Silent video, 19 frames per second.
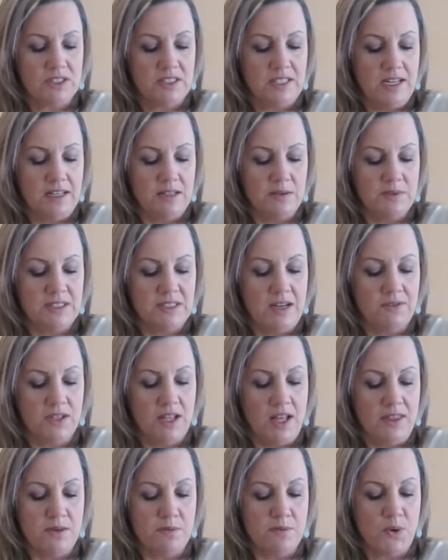standing with several
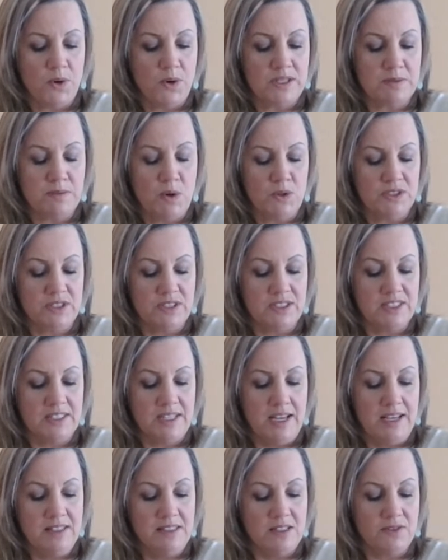other boys, motioned to
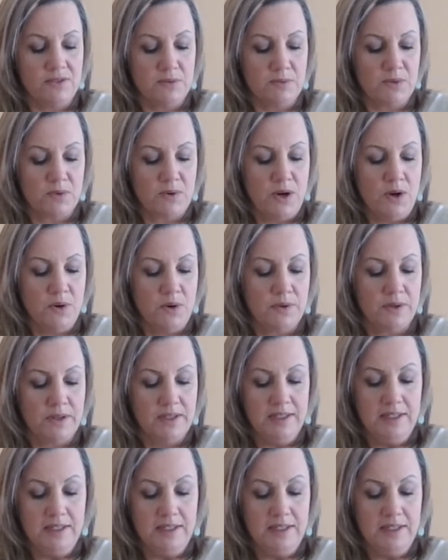Stacy from the road.